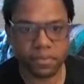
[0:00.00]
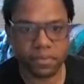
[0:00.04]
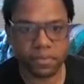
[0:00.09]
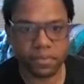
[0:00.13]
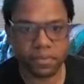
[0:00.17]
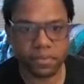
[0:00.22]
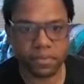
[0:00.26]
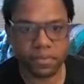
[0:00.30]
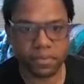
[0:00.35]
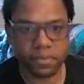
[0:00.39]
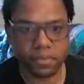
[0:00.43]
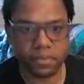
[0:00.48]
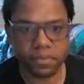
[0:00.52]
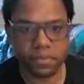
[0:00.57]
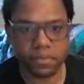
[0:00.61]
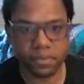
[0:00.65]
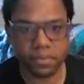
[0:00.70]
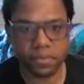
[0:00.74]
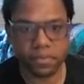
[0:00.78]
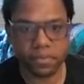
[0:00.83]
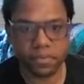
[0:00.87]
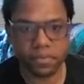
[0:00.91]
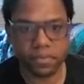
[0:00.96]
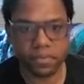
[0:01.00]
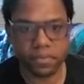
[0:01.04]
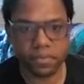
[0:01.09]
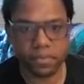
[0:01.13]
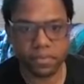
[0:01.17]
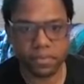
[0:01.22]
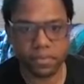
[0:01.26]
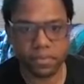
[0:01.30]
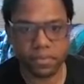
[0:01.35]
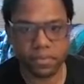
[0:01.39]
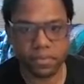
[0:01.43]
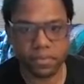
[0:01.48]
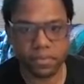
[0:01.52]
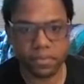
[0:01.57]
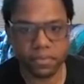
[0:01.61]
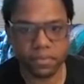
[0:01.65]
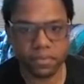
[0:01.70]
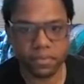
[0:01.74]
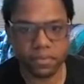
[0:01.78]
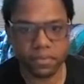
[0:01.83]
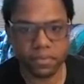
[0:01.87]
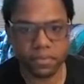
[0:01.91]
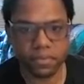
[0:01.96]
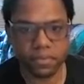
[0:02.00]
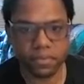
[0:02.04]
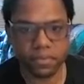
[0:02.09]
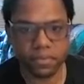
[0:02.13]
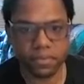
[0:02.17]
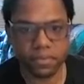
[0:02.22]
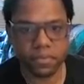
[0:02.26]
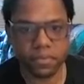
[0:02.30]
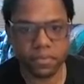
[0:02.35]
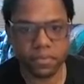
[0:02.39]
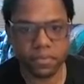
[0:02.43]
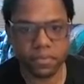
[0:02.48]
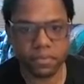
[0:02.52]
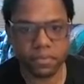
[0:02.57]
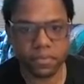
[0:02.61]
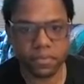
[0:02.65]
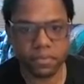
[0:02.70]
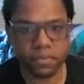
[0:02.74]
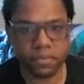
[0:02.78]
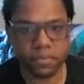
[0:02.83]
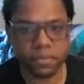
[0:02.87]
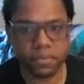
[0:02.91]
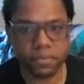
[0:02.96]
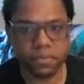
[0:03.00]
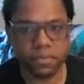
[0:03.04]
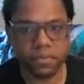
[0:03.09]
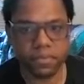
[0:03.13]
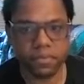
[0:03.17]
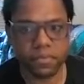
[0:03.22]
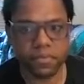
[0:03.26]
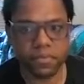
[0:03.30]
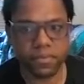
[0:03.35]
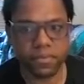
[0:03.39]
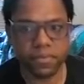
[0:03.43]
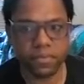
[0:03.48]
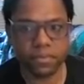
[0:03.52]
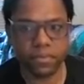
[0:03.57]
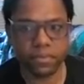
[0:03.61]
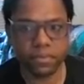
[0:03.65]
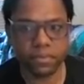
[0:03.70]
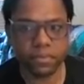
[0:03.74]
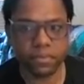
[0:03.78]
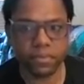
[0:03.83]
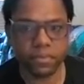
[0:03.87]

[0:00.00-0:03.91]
The person shown says nothing.